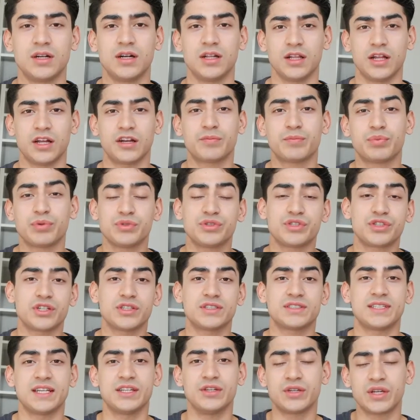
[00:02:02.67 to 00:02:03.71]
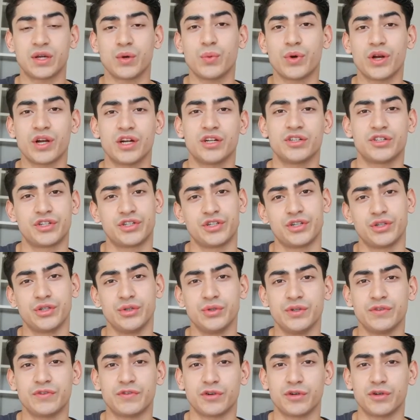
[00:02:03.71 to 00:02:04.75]
A lot of blue shirts that you can wear under your
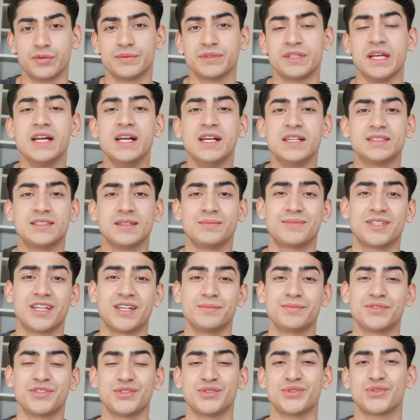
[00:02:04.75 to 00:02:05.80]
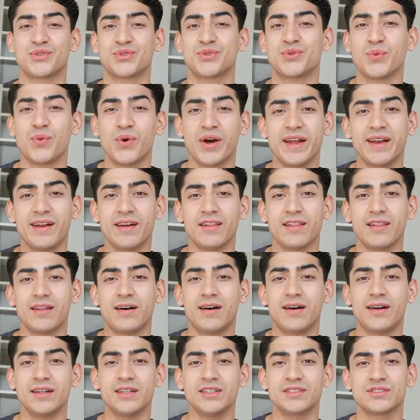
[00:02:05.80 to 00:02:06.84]
uniforms. Sometimes you sweat a
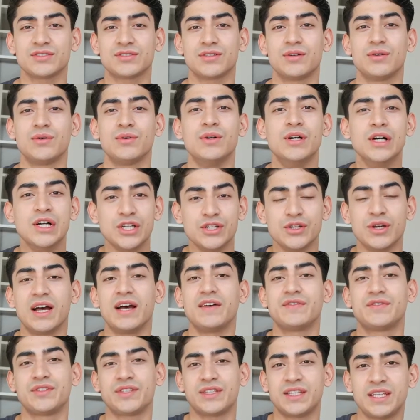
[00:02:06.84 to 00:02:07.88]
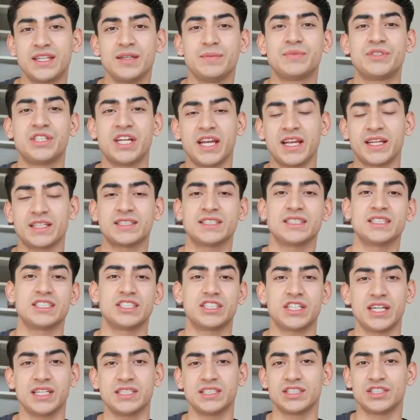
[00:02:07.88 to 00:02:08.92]
lot, so you'll have to keep changing
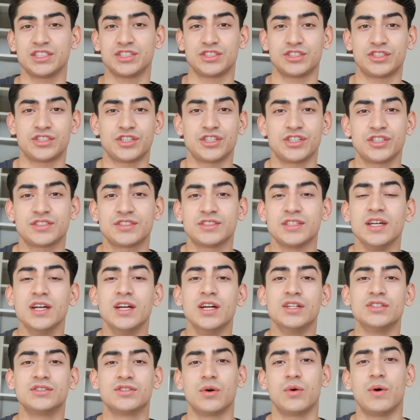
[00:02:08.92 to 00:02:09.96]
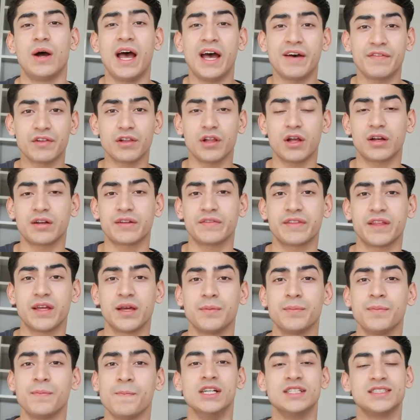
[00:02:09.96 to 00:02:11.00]
your shirts. So have a lot of
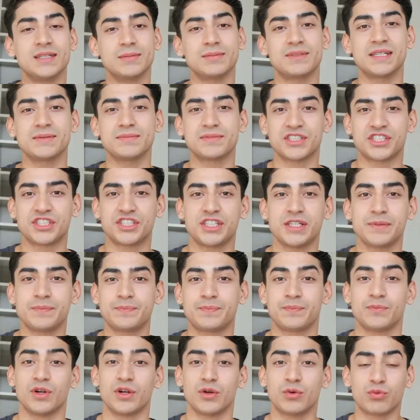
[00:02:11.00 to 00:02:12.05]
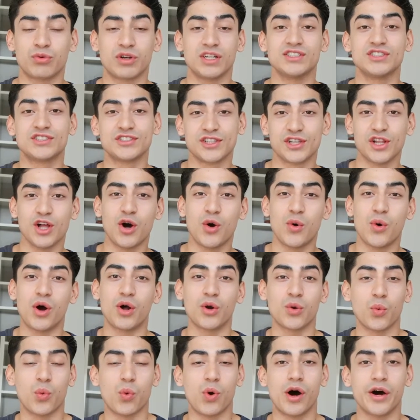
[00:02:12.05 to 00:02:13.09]
them. Sometimes the ship runs low
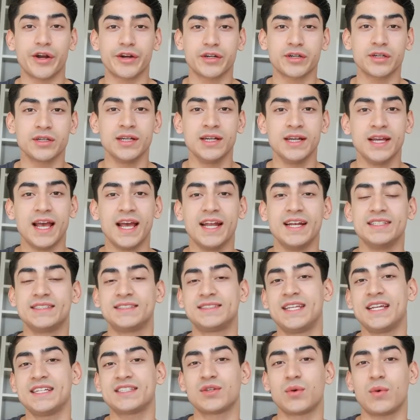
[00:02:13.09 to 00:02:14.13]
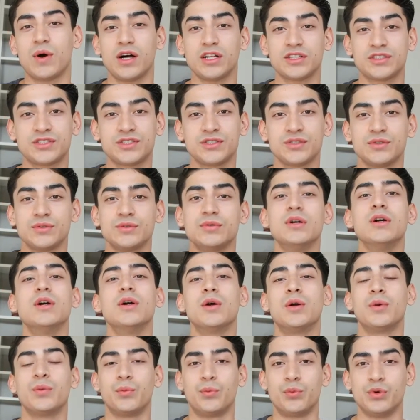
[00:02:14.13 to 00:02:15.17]
on water and it takes a while to
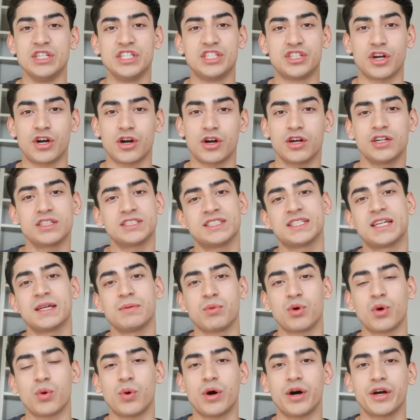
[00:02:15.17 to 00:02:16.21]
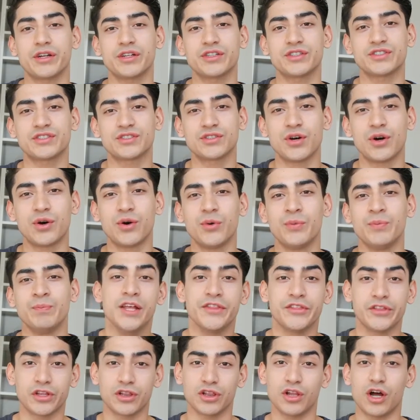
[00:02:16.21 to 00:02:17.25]
recharge and get more water, so
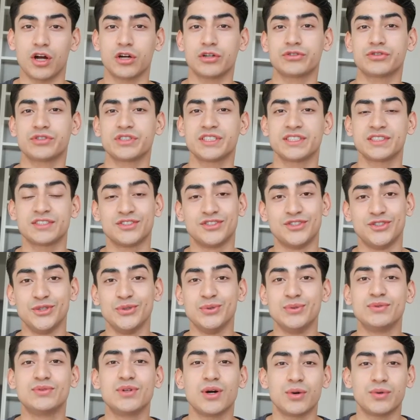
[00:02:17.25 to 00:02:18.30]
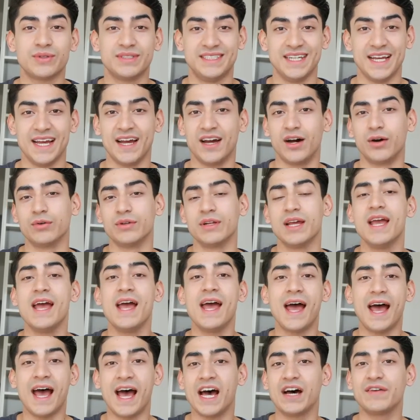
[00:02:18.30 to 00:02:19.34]
the laundries do go down.
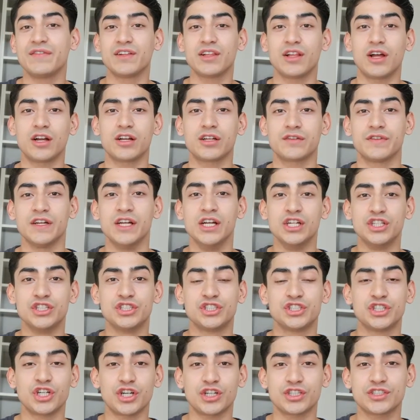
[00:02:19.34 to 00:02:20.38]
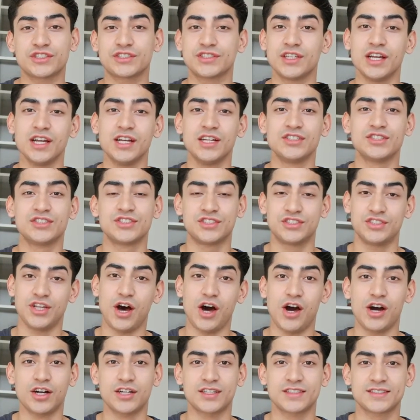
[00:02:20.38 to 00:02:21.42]
Have a lot of shirts,
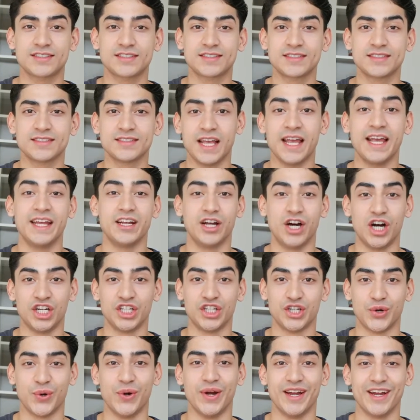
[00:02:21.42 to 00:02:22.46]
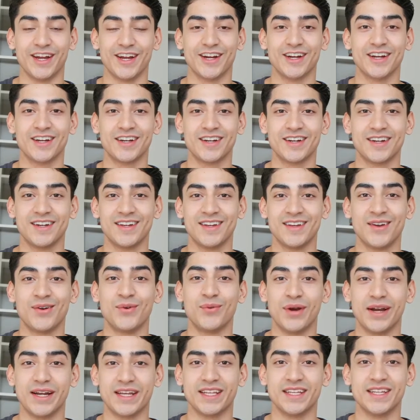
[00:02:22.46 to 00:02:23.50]
socks, and underwear
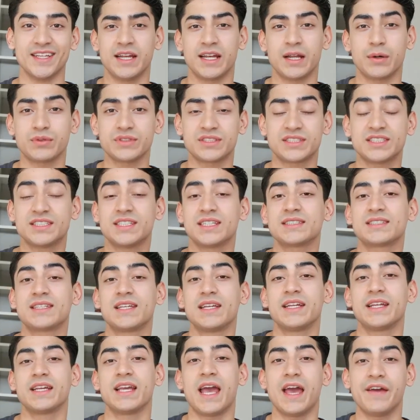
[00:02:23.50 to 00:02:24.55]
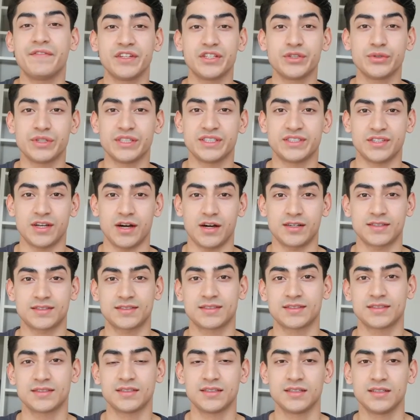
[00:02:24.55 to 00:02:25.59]
ready. And I would suggest getting heavy duty
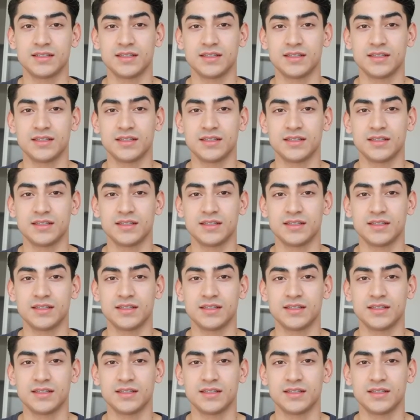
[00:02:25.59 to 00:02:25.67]
socks.